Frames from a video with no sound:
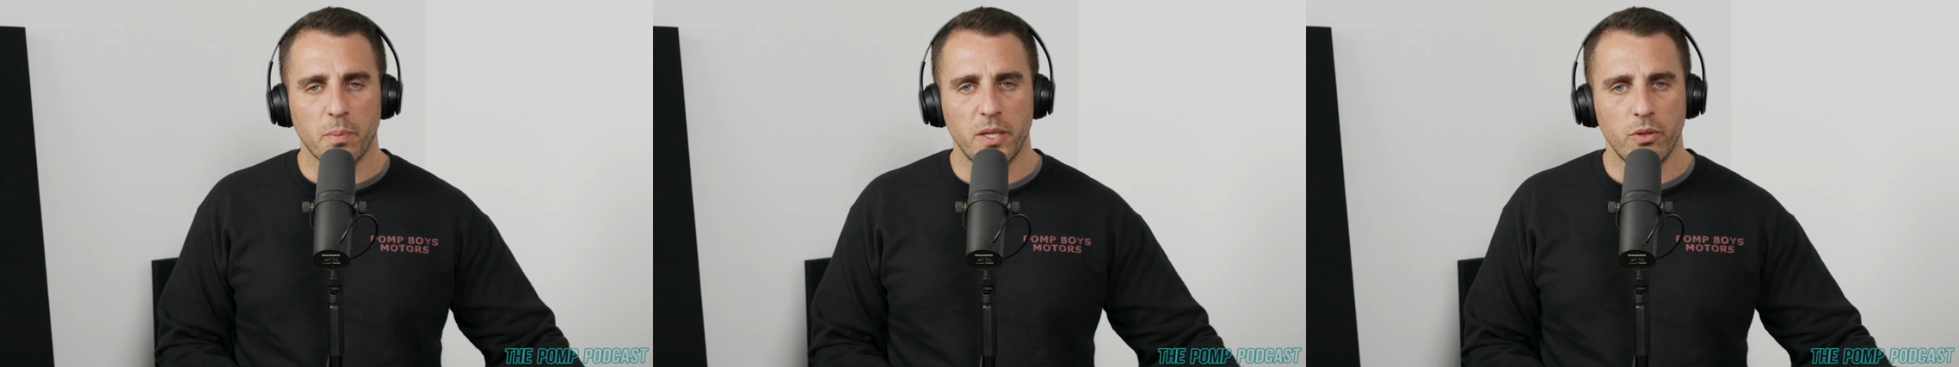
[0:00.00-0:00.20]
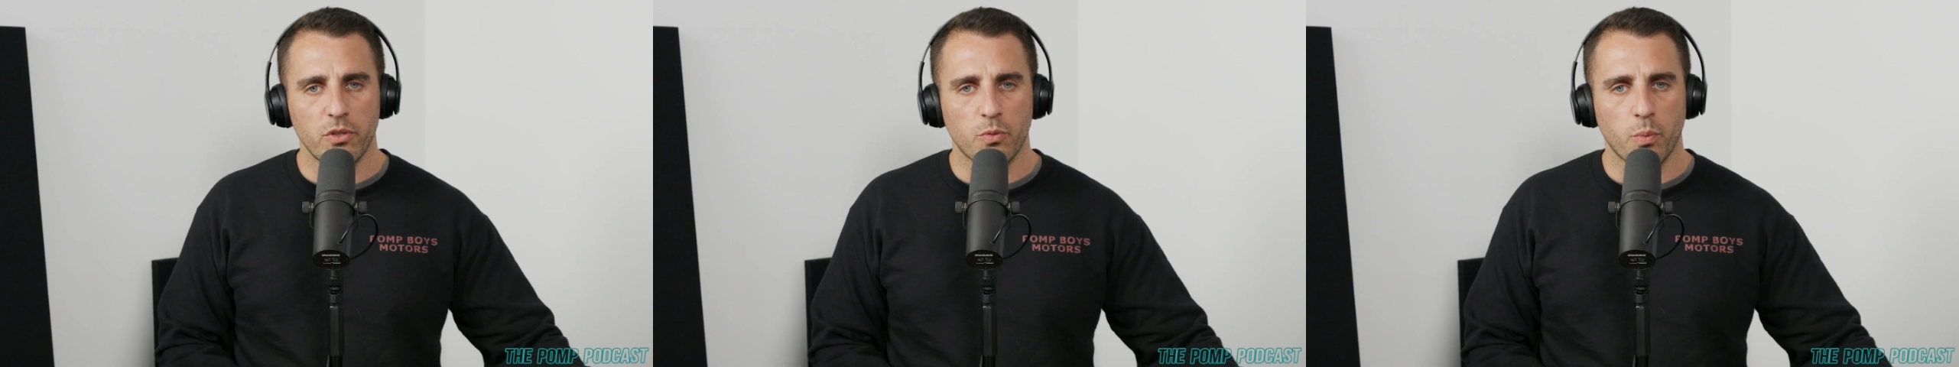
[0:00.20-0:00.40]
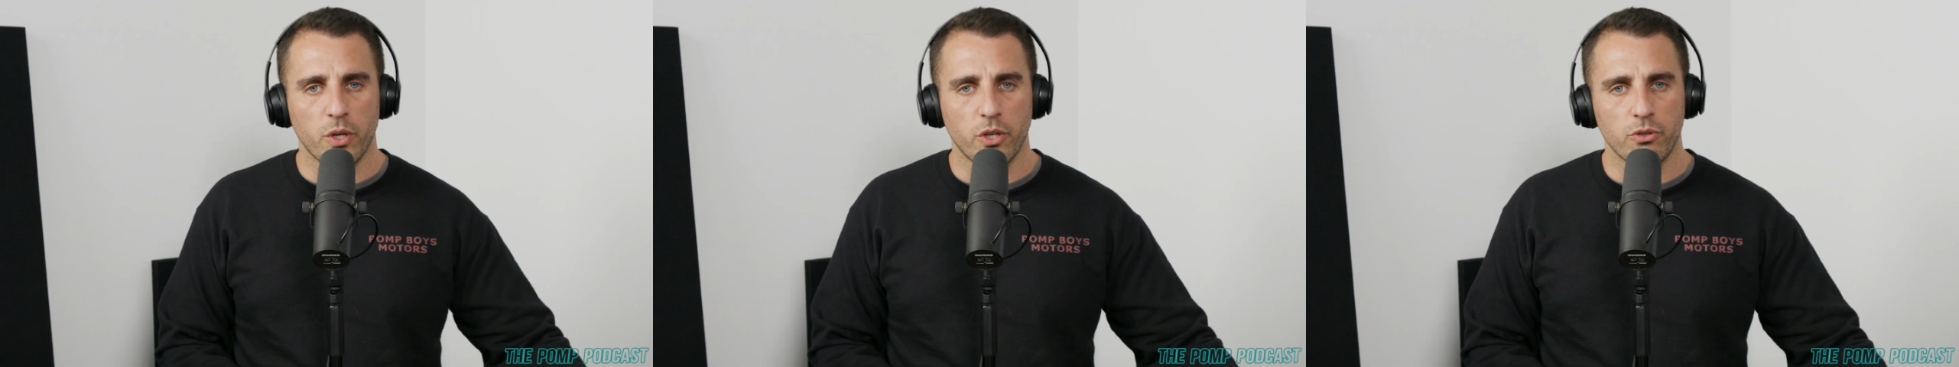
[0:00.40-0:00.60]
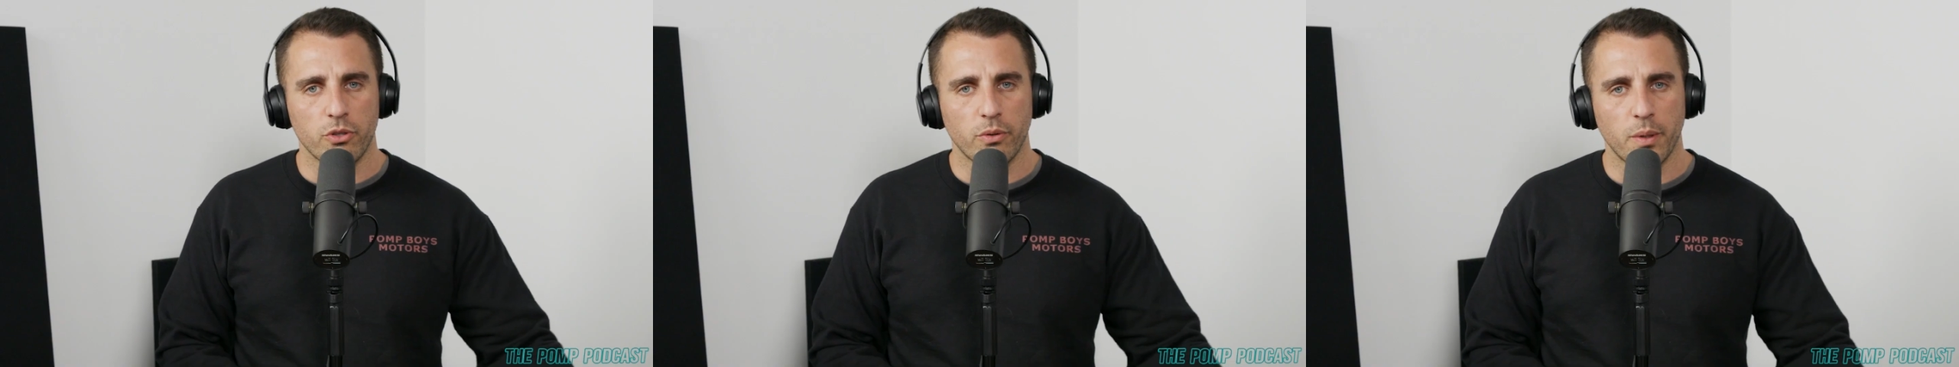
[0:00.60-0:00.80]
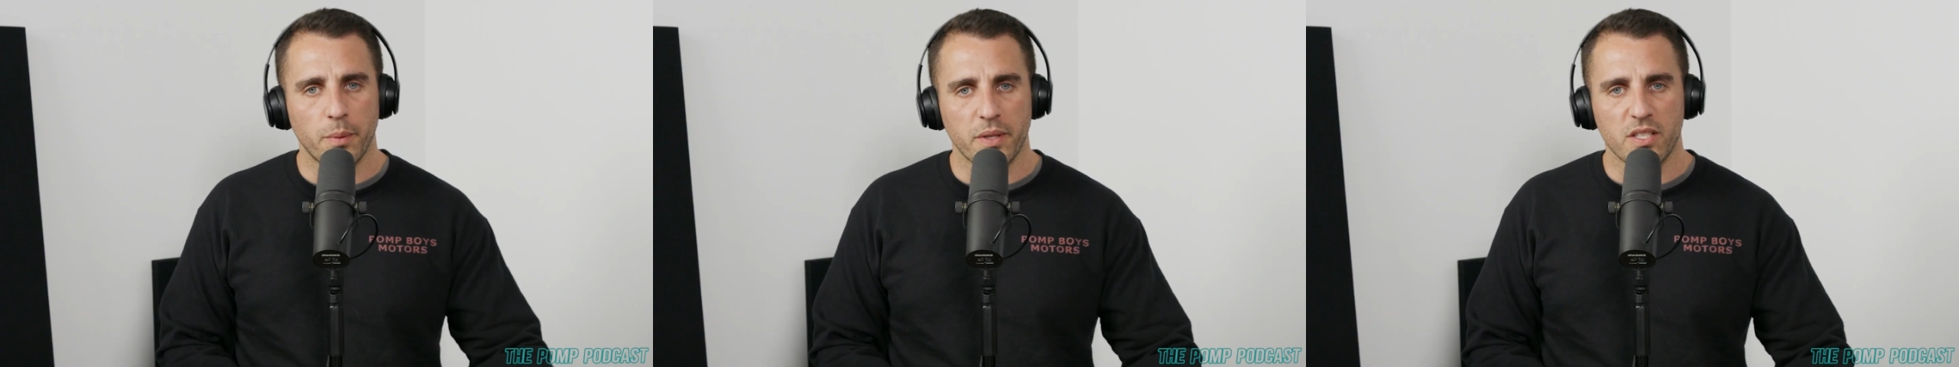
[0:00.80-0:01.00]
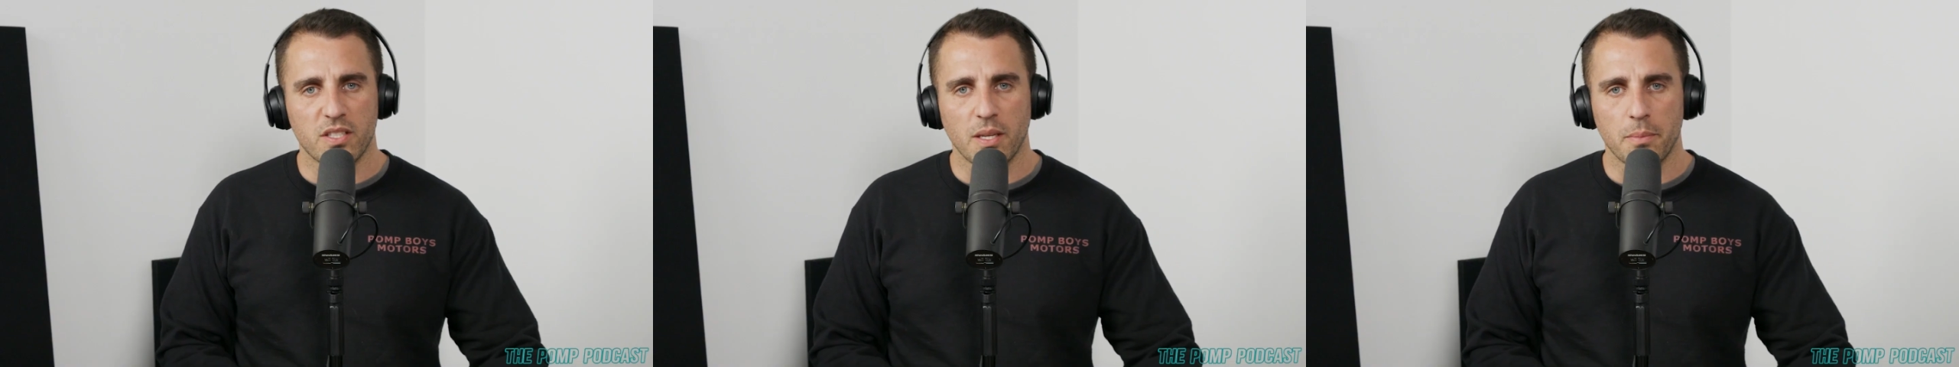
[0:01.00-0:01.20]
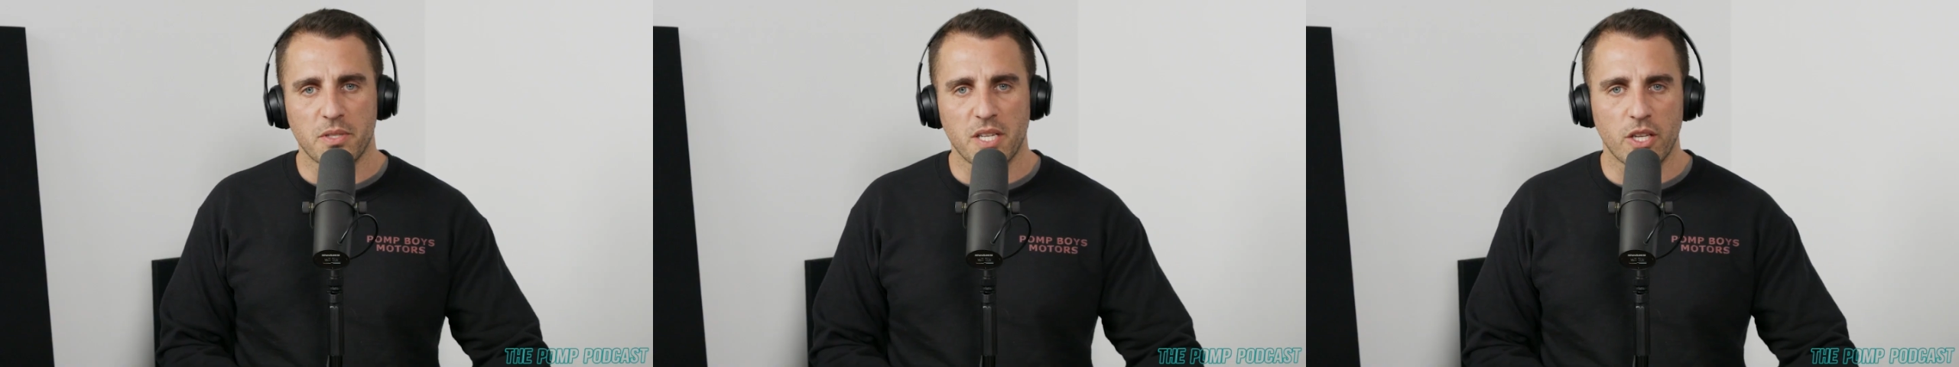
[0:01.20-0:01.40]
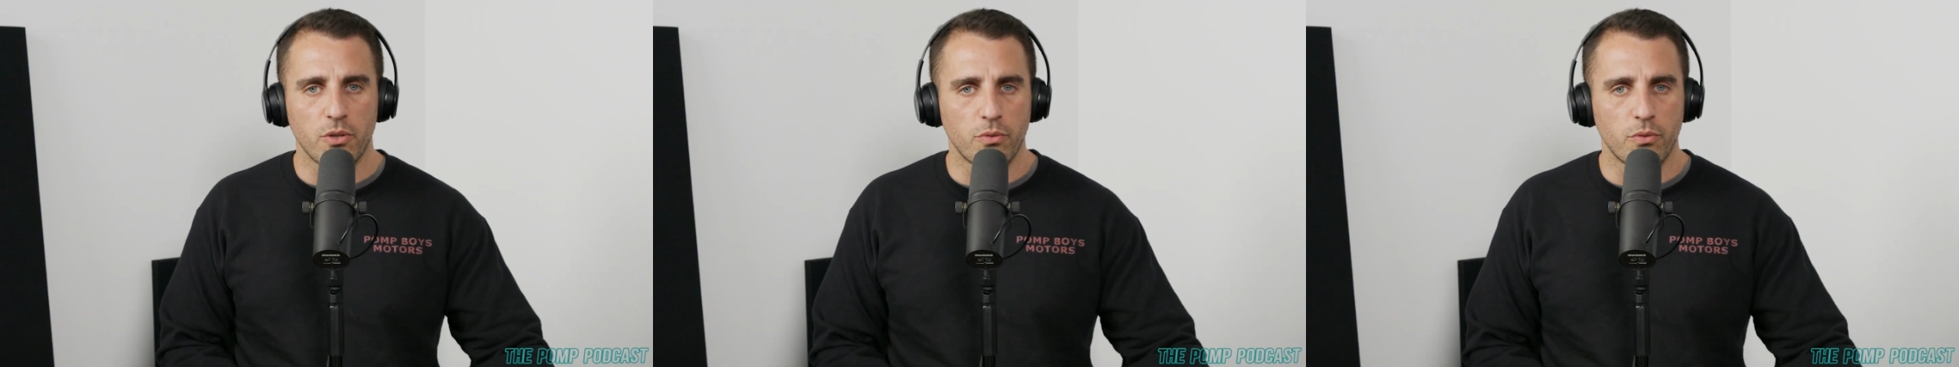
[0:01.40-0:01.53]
to us what you're doing with the Substack.